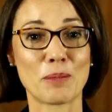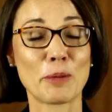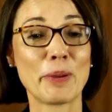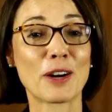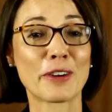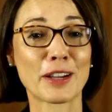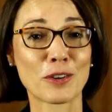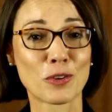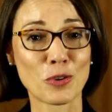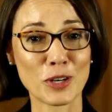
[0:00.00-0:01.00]
Preparing
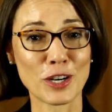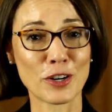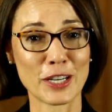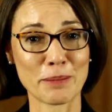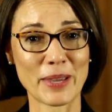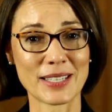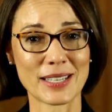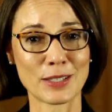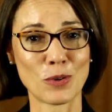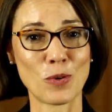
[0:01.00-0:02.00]
a good learning base
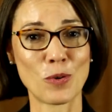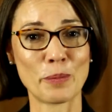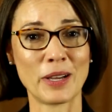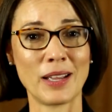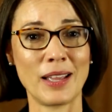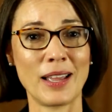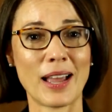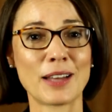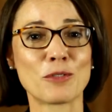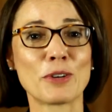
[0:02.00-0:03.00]
at home
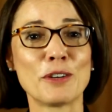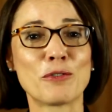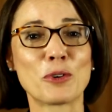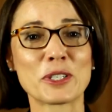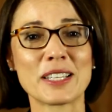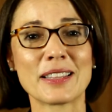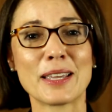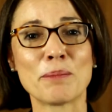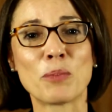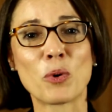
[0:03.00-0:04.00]
and reinforcing
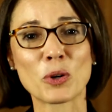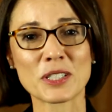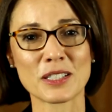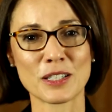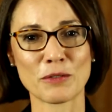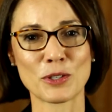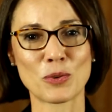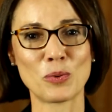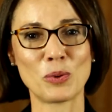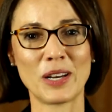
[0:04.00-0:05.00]
the importance of
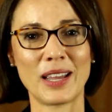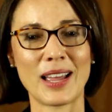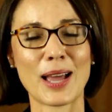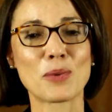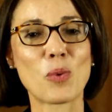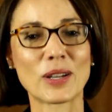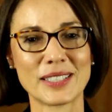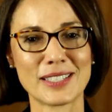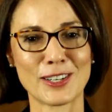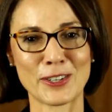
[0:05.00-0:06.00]
school and what
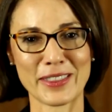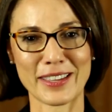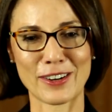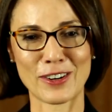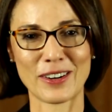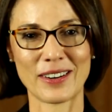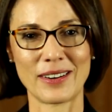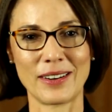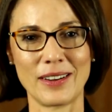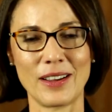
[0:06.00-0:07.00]
is learnt there.
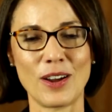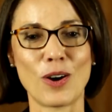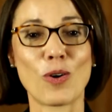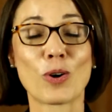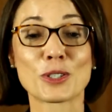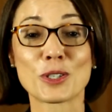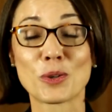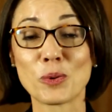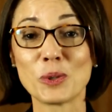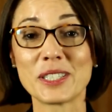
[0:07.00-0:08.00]
Our
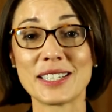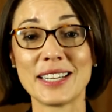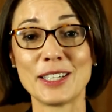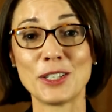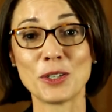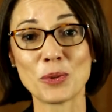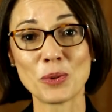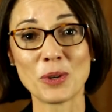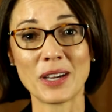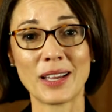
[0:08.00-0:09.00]
schools need
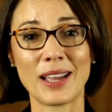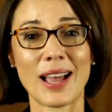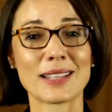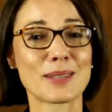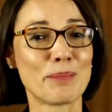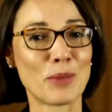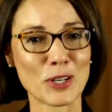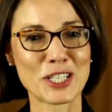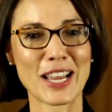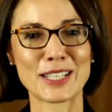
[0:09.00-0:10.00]
you as
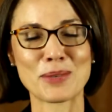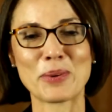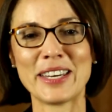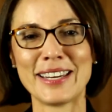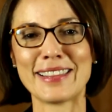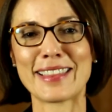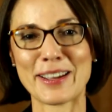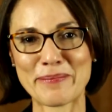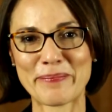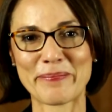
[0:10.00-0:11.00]
much as we need
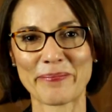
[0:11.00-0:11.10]
them.